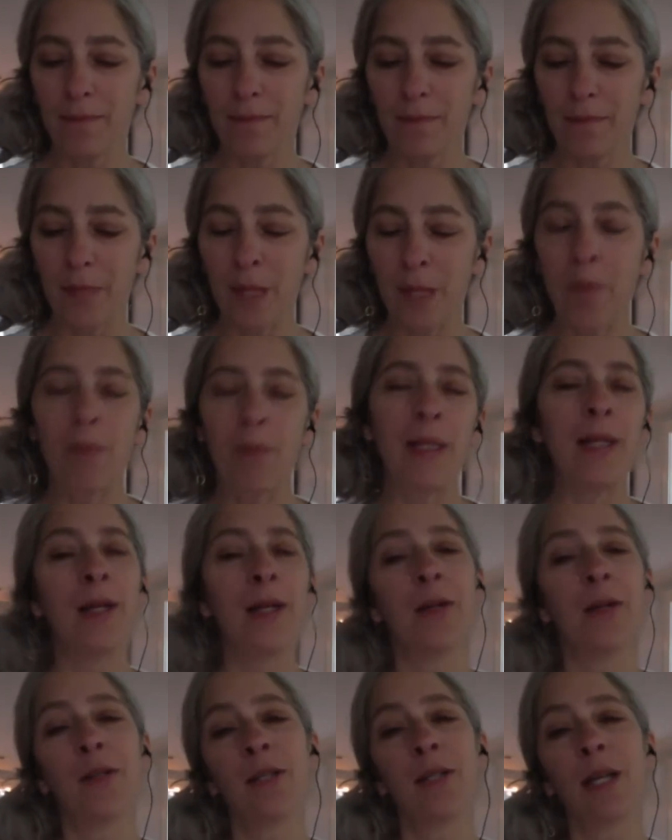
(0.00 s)
and be
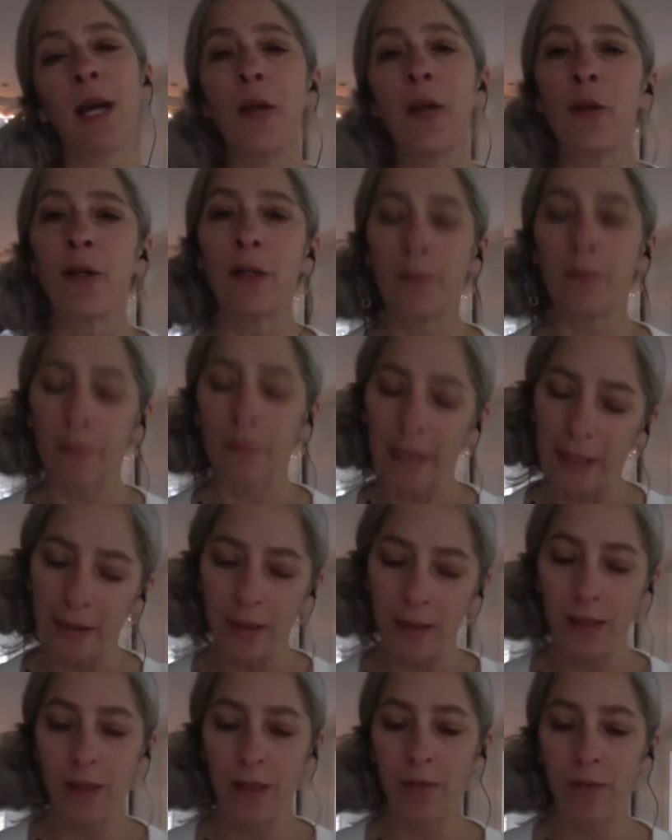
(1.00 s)
here together in
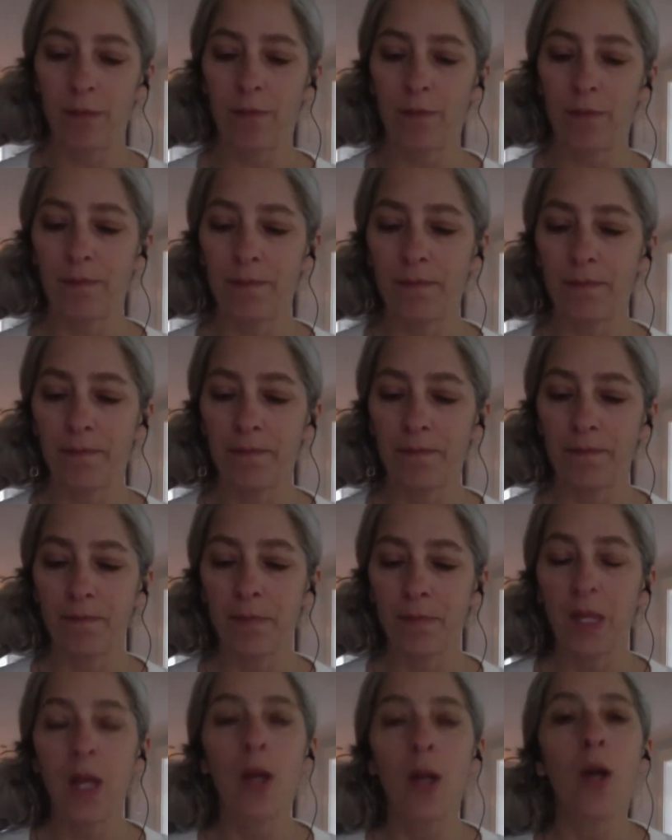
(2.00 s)
peace.
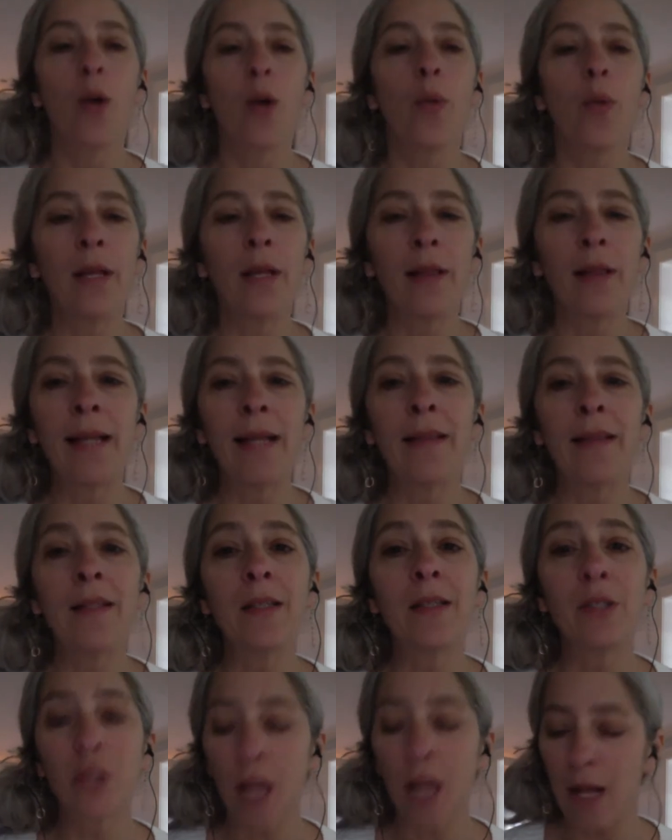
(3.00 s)
We light
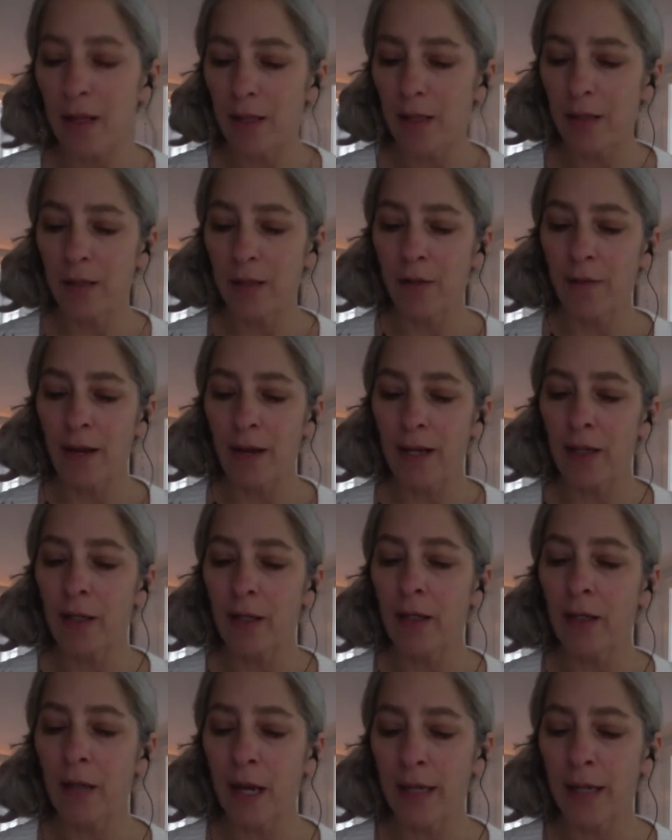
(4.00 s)
this chalice to
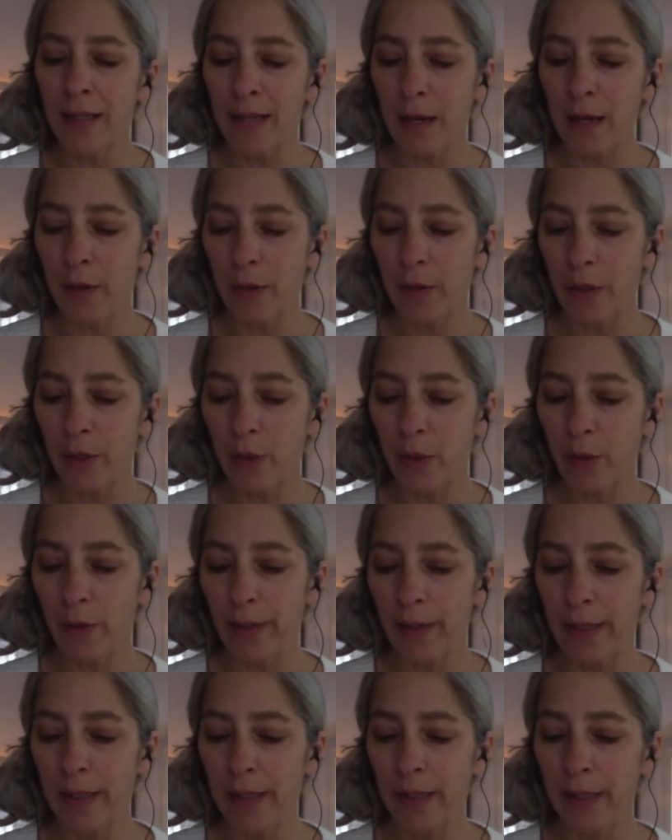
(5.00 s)
recognize our
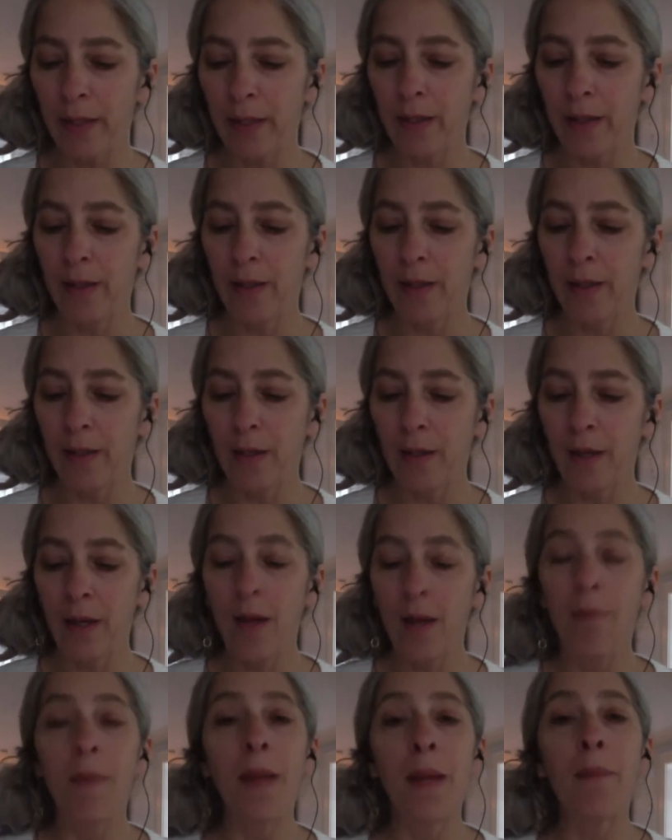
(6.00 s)
stories.
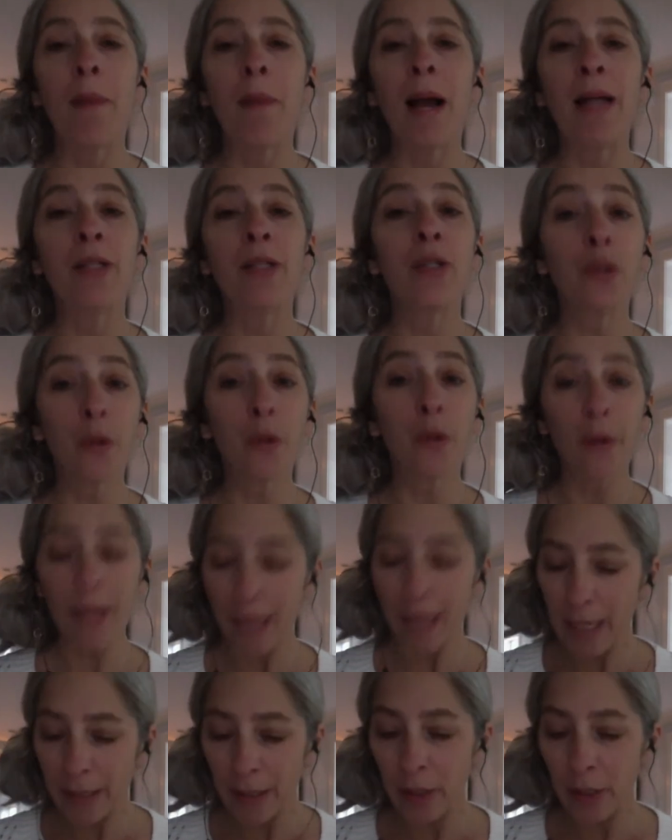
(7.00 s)
May my story
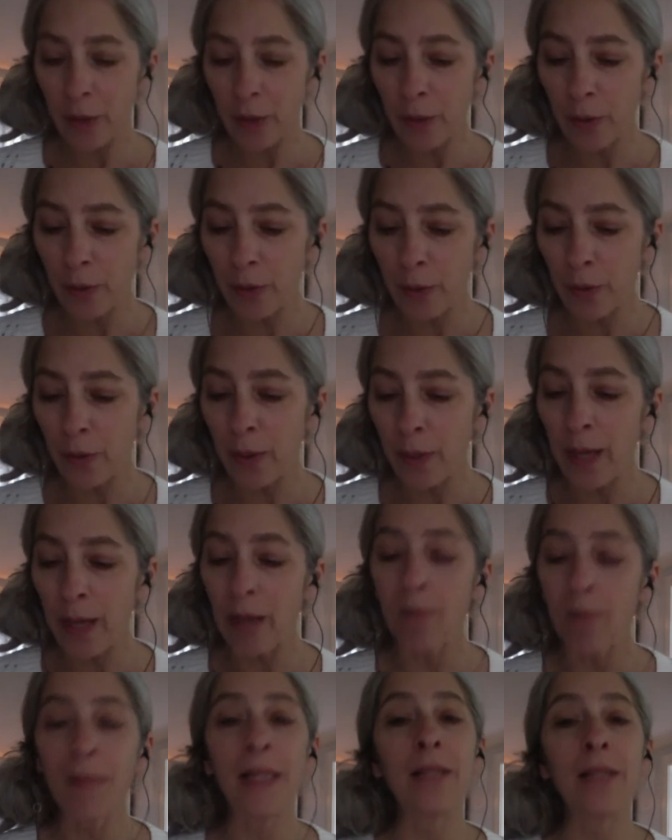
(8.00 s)
as a UU
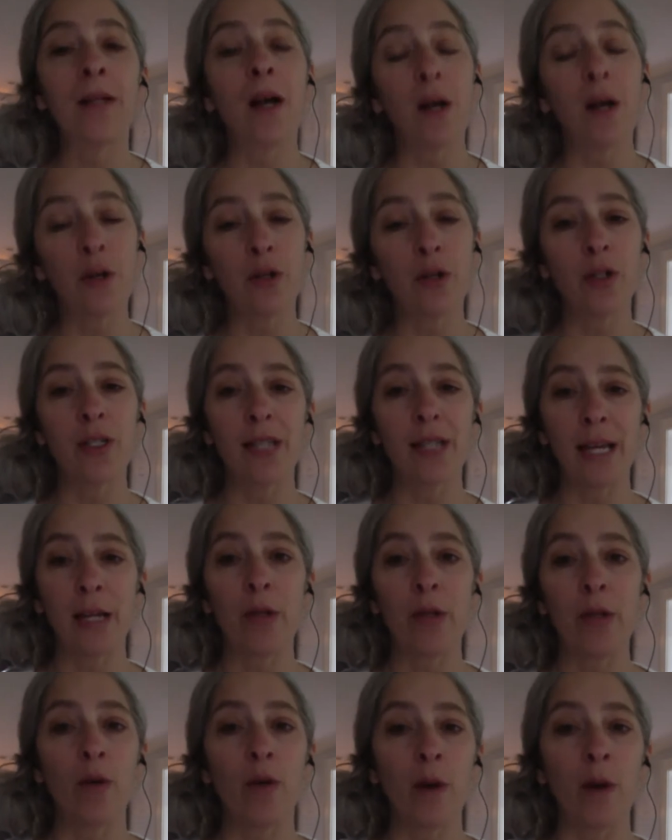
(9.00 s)
help me to
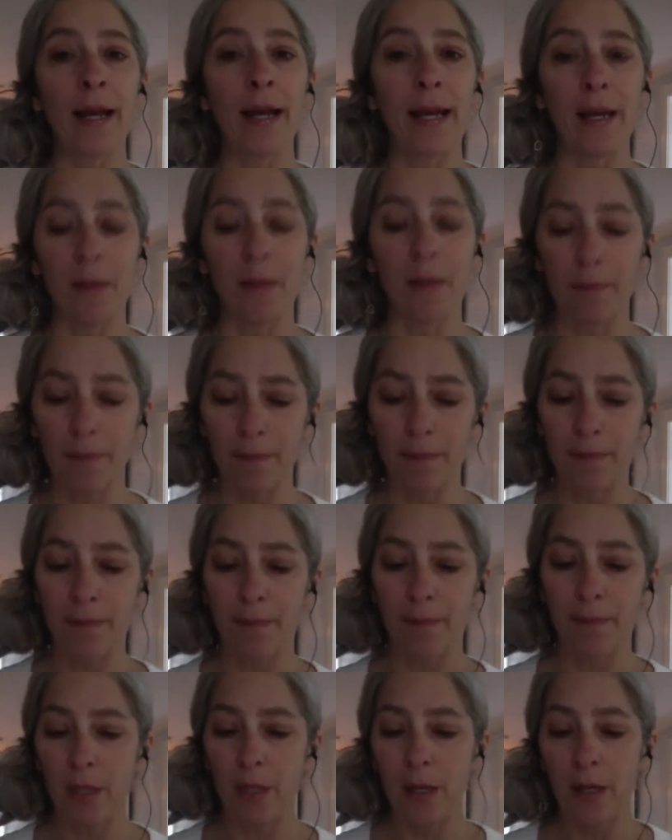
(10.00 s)
understand who I am.
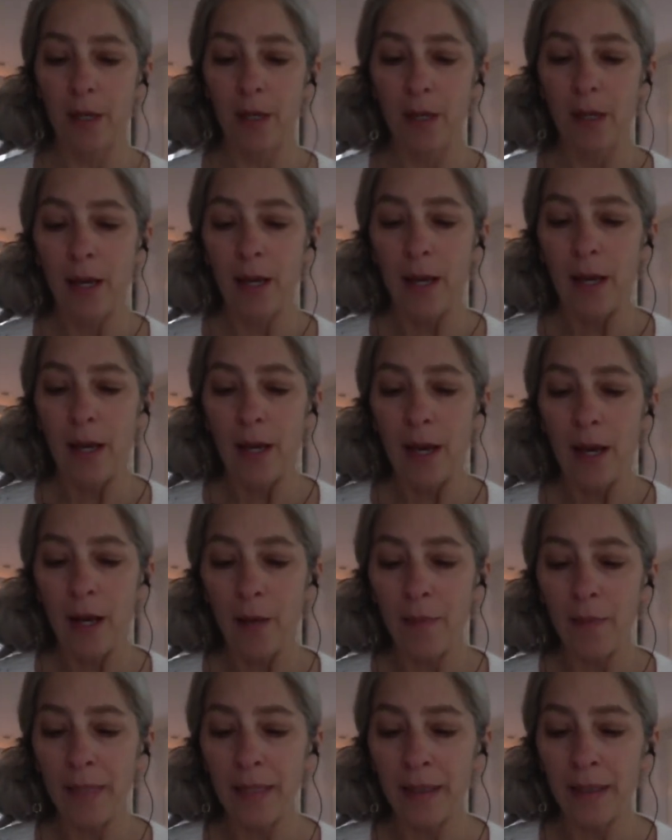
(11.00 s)

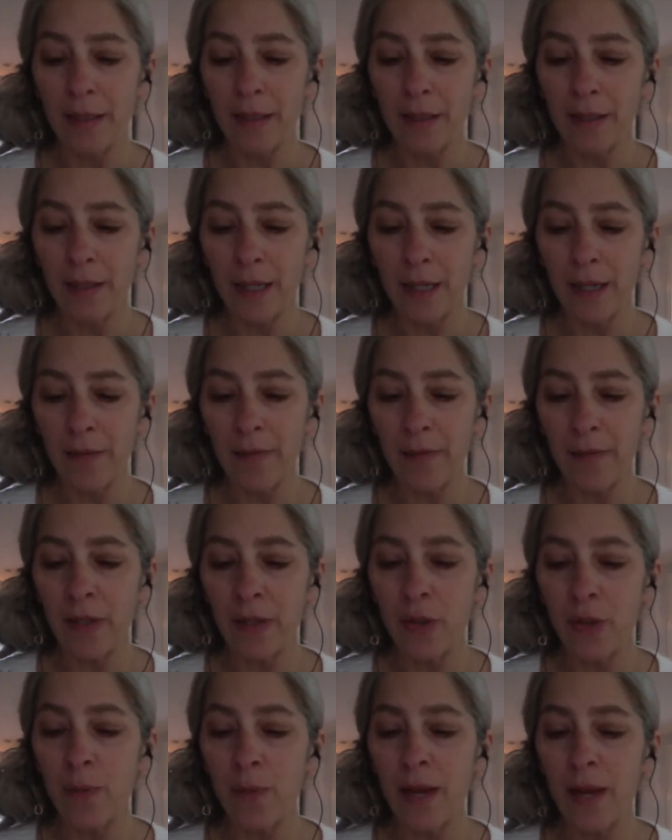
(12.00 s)
Help me to live
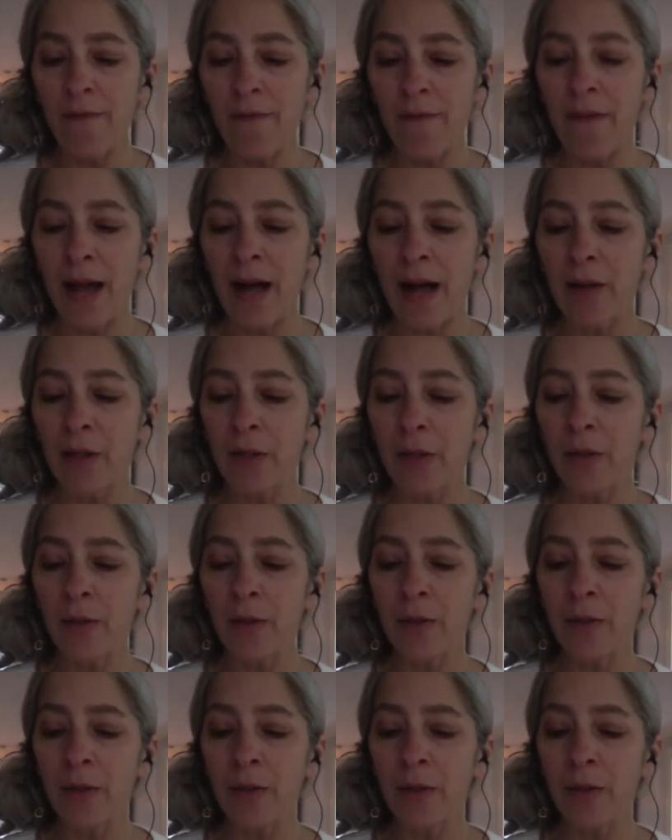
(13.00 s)
into my values